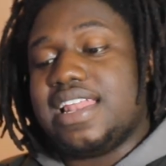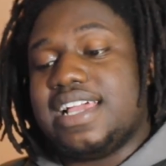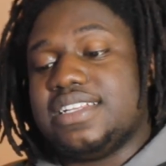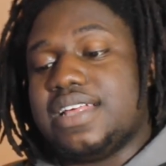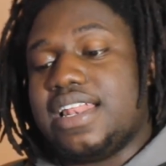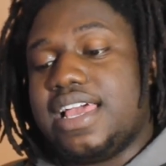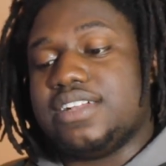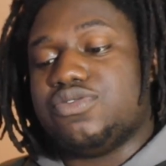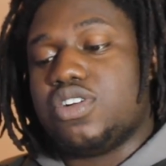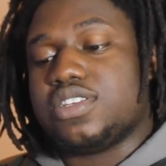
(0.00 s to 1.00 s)
I like
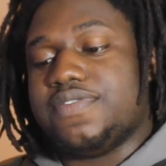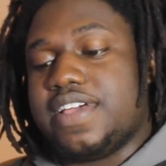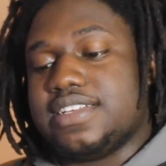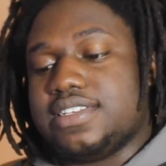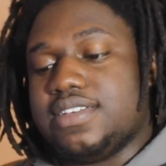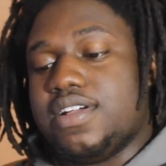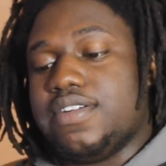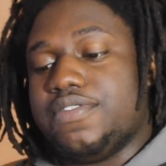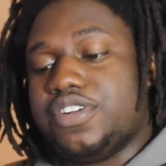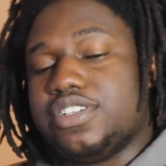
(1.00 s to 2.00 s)
Rux
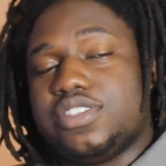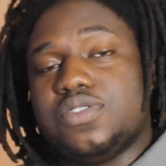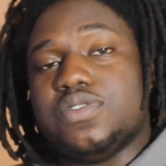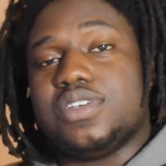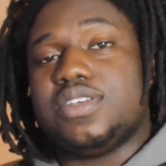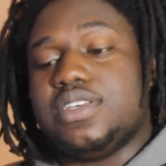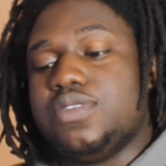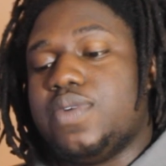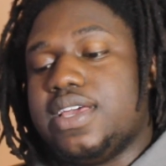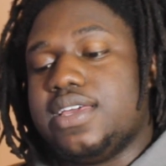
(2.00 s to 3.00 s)
verse too. He
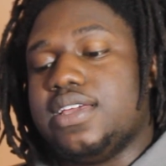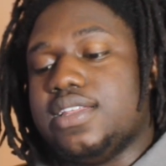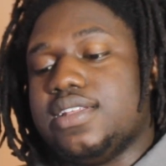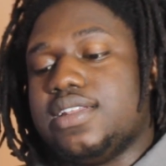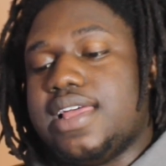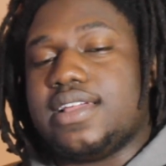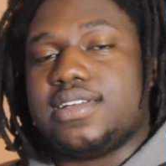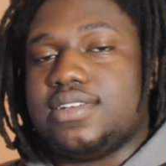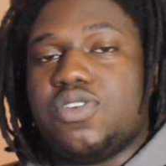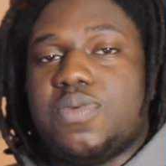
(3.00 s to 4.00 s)
went in like
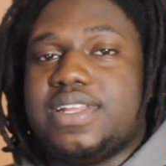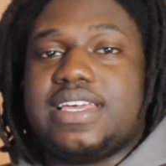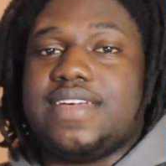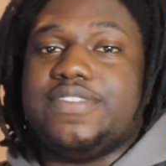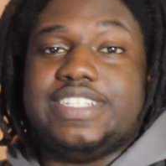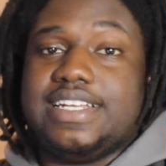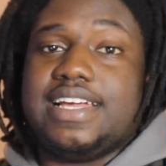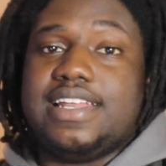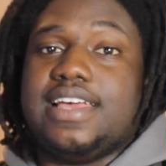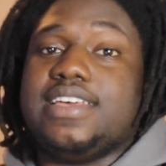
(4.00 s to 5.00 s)
nobody can even
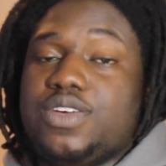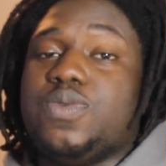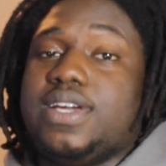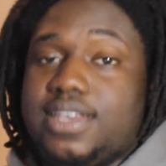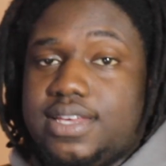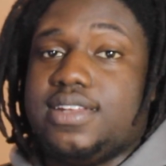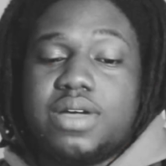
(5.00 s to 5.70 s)
deny that he went in.